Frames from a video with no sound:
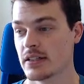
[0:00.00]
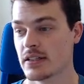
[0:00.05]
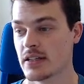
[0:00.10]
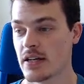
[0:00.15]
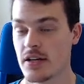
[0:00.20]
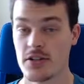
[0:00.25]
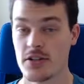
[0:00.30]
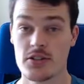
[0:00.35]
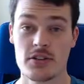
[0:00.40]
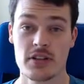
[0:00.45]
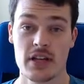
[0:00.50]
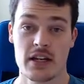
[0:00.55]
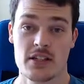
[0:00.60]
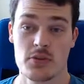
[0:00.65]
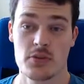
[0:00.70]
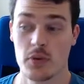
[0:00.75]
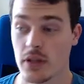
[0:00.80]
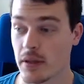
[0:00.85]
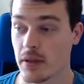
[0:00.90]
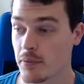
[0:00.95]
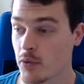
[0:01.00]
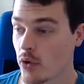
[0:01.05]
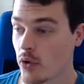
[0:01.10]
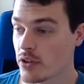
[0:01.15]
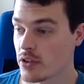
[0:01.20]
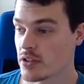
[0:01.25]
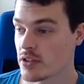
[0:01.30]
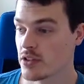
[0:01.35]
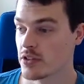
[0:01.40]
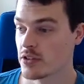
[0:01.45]
So next what I'm going
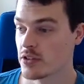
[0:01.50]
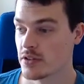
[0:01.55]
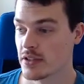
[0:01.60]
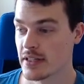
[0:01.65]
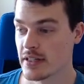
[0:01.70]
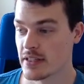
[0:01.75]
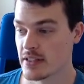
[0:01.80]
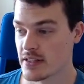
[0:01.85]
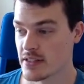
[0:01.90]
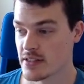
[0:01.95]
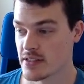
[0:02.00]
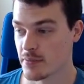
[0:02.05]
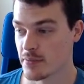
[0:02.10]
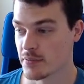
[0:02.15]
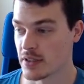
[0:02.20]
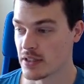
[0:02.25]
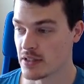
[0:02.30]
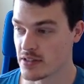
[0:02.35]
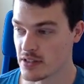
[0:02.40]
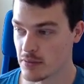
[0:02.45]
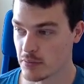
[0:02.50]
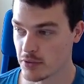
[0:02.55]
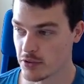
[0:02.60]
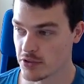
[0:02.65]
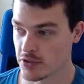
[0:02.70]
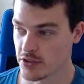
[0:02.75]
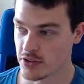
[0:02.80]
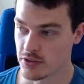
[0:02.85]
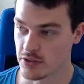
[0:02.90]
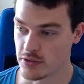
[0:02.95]
to do is something similar
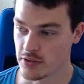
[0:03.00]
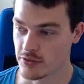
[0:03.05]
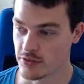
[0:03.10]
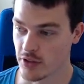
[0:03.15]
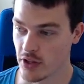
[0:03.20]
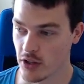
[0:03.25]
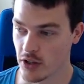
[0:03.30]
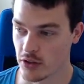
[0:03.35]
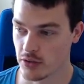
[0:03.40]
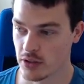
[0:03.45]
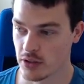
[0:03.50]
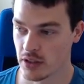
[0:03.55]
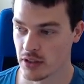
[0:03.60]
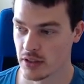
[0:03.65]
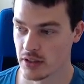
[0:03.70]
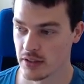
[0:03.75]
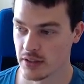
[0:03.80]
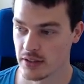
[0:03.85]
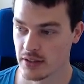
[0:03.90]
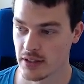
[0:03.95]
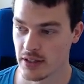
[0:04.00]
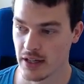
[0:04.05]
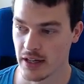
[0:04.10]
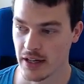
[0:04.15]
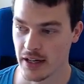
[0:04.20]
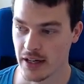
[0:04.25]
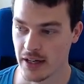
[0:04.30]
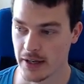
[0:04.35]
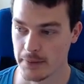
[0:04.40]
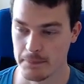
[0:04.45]
to the road.
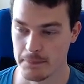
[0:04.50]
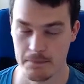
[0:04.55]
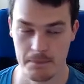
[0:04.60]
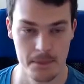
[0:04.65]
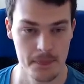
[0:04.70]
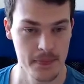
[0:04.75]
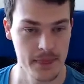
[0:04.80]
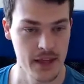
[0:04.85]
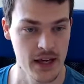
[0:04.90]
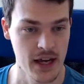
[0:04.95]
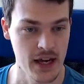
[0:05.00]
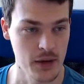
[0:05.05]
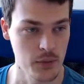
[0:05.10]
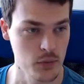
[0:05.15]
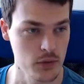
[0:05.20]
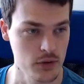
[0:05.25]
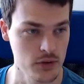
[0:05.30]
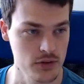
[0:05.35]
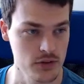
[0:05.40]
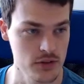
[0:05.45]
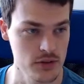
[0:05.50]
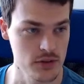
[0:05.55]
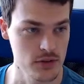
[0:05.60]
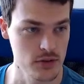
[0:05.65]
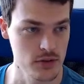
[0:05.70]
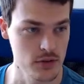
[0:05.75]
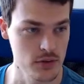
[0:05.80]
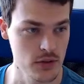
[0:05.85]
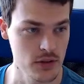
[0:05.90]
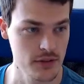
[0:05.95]
I will
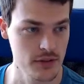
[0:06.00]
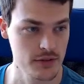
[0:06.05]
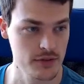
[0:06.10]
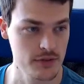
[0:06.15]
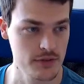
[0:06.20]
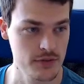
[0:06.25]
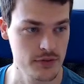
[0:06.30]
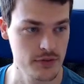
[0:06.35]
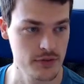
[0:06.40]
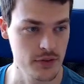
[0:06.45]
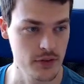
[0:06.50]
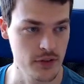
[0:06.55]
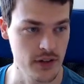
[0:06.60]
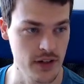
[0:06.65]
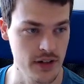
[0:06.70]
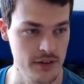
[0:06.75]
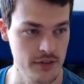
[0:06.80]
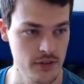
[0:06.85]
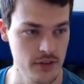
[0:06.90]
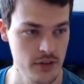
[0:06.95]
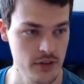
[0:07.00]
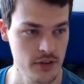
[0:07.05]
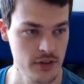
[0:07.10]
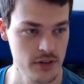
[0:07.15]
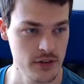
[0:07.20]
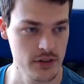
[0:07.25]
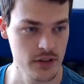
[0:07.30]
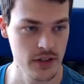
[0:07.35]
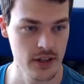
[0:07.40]
do forever,